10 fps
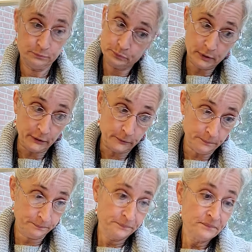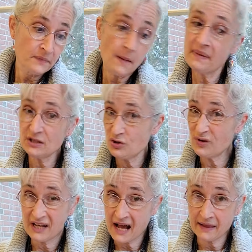blue, but you
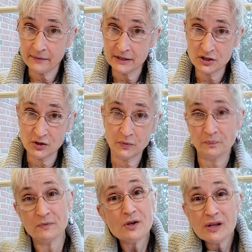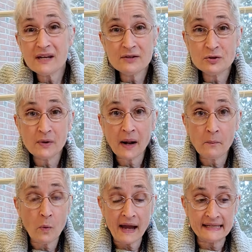could color it too. You could even do it on
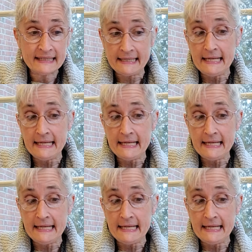white.